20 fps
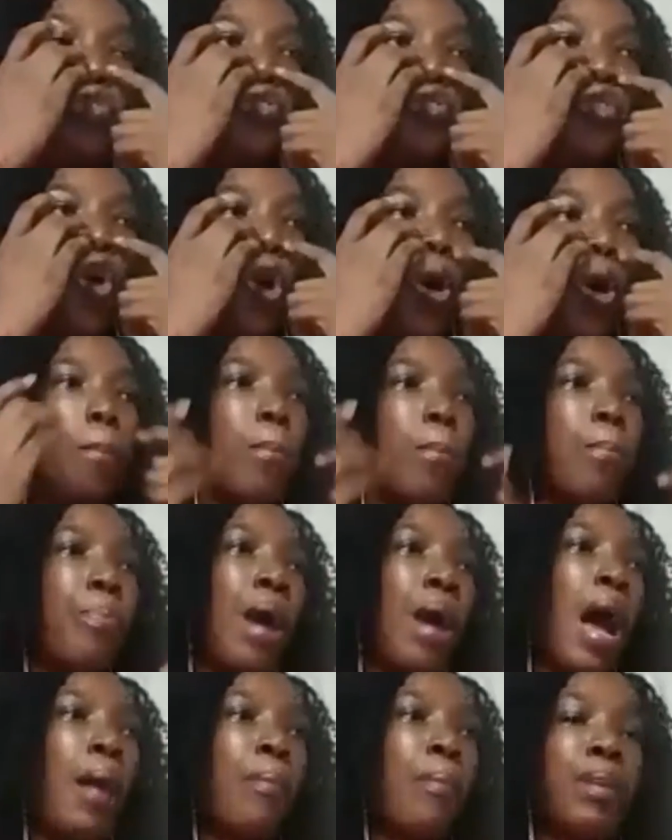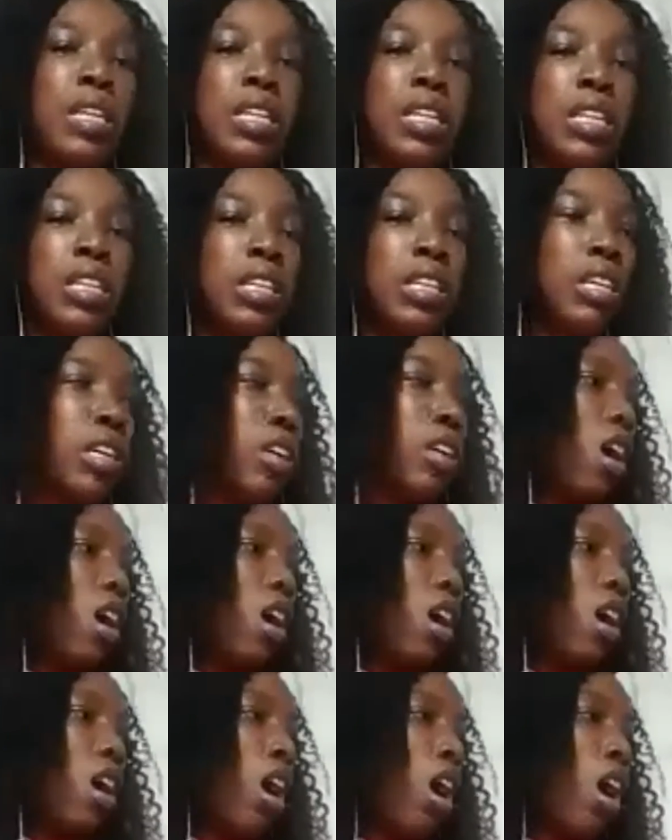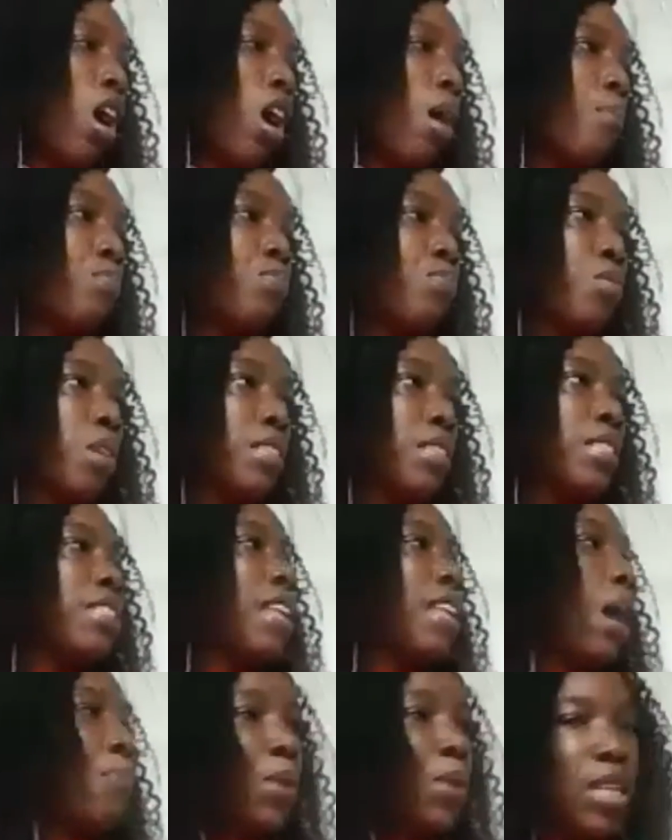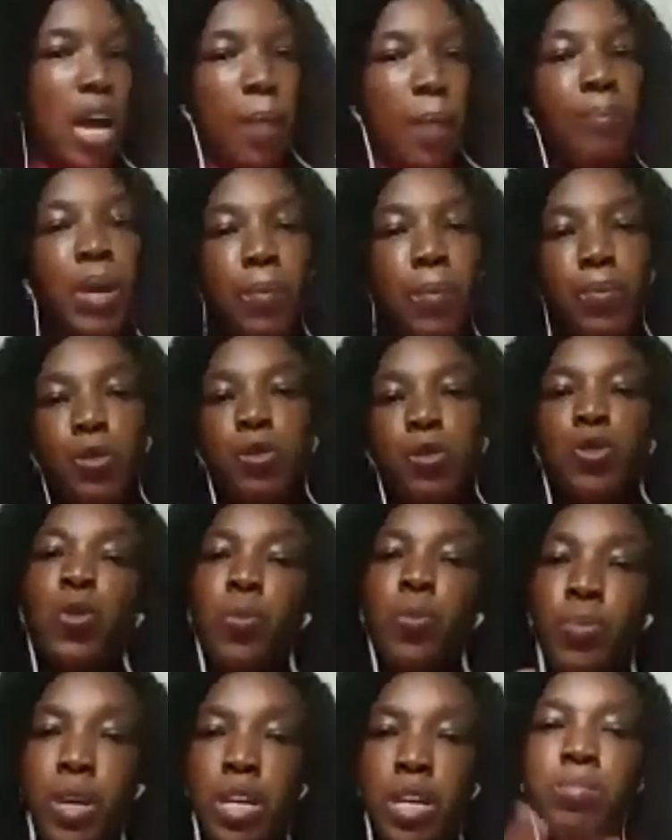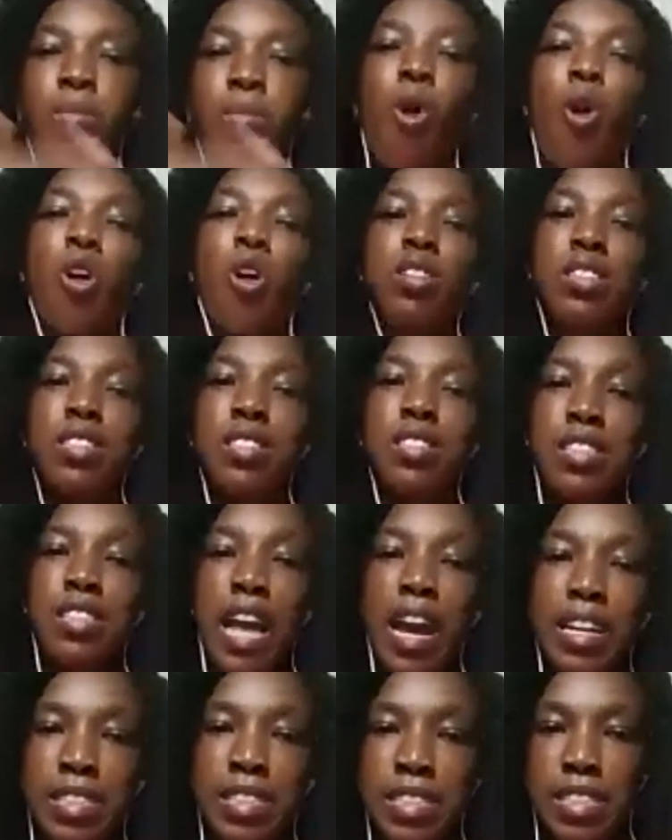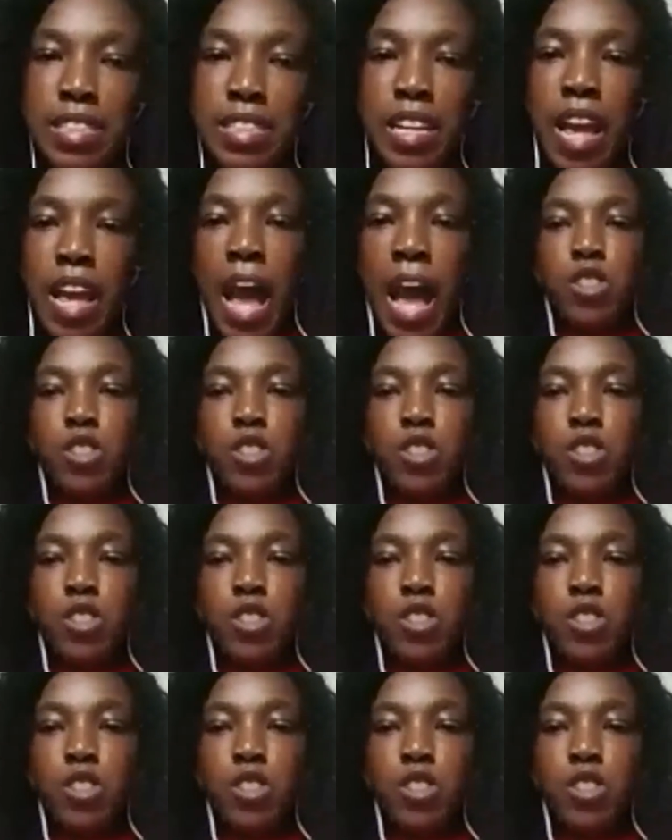from probably snapping at people to being more understanding. And